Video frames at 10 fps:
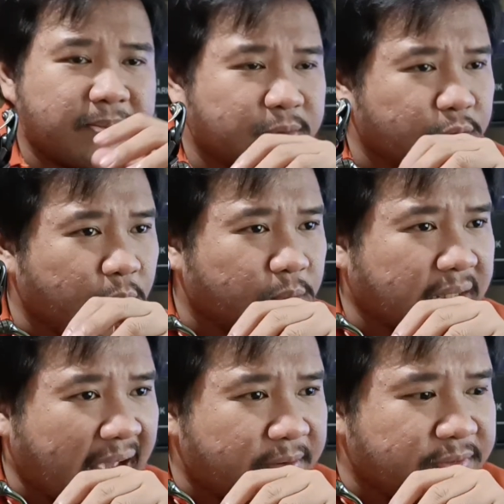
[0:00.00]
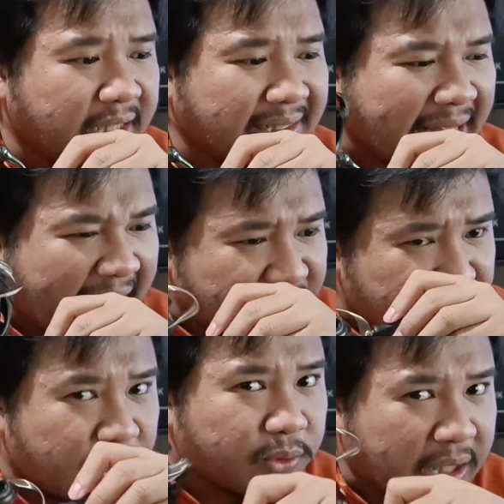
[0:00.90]
you don't have that
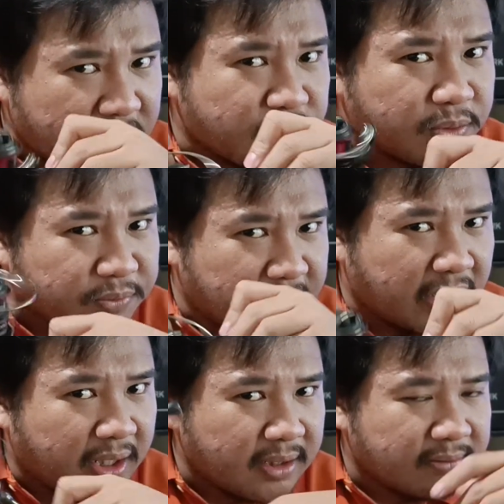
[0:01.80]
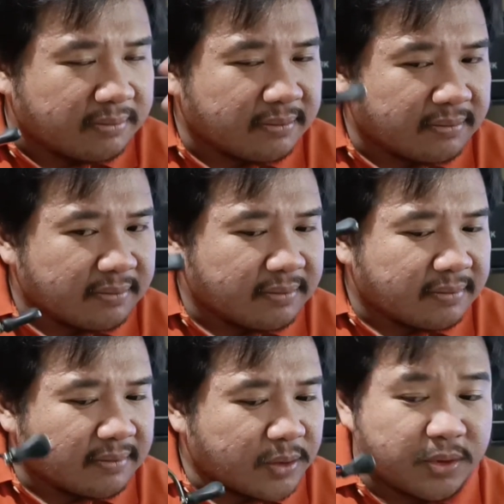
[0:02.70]
heavy rotation feeling,
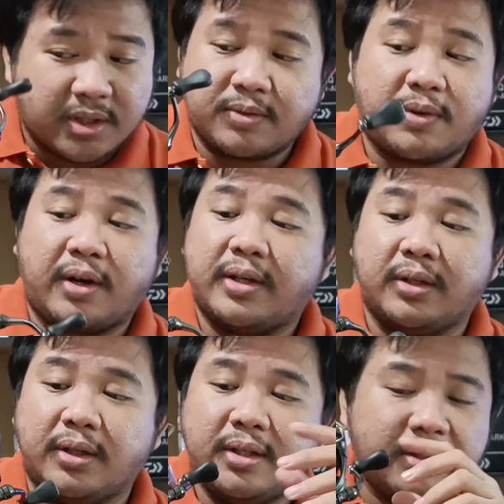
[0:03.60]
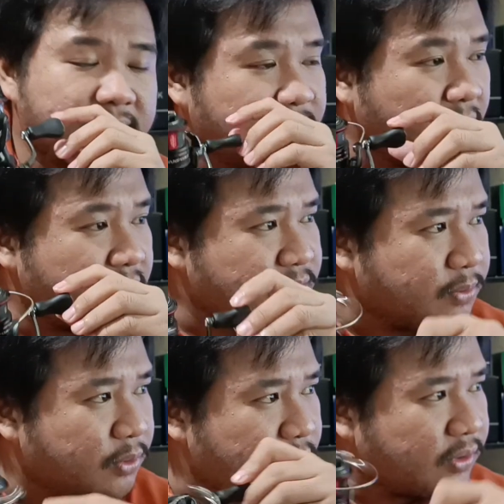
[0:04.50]
which is very good, very
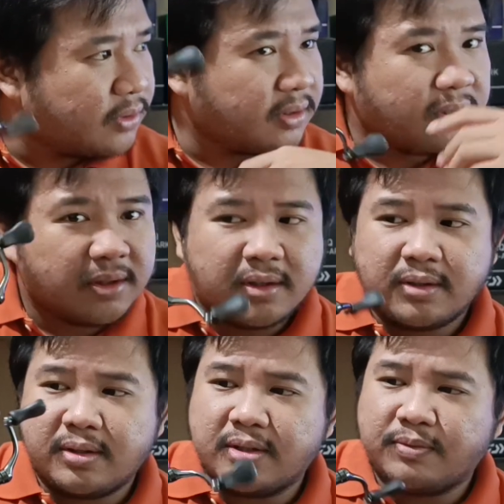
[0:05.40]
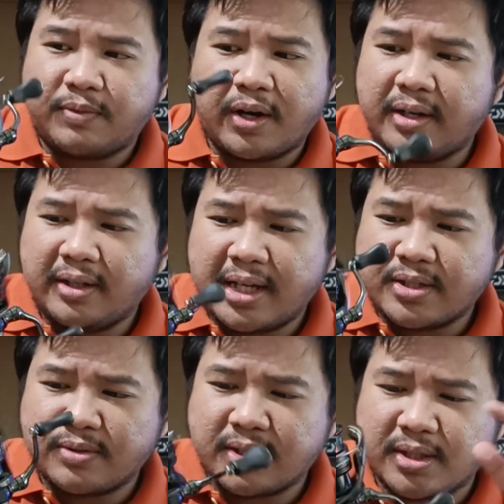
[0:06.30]
smooth. There's very
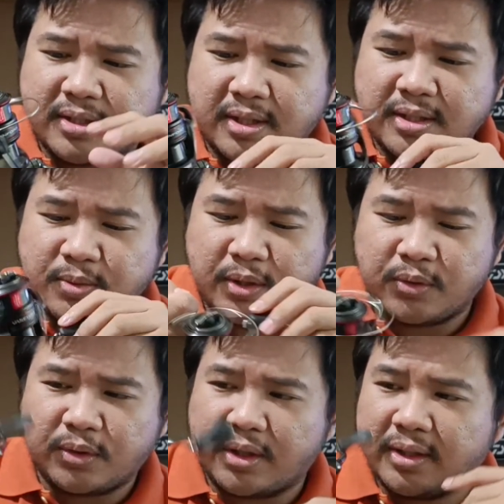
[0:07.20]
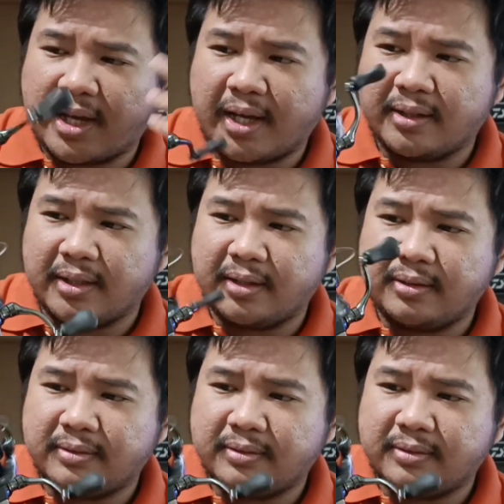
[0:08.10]
less resistance when you turn the handle.